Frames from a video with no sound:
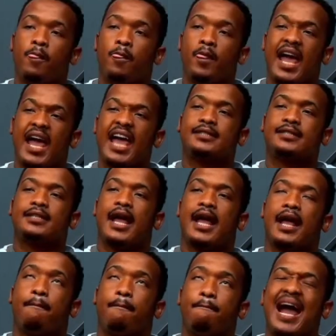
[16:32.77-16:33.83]
it's
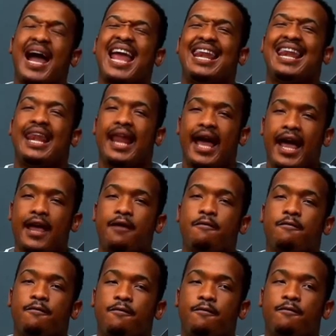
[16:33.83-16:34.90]
like my
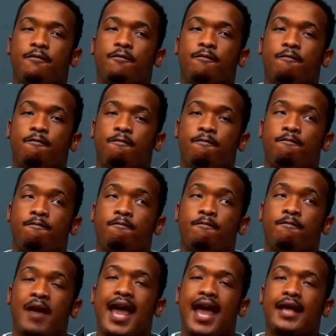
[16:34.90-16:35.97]
life
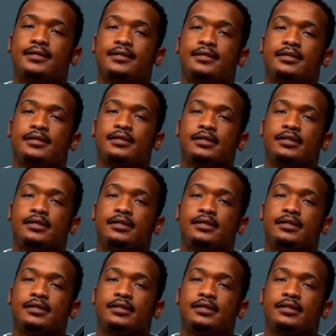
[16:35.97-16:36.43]
has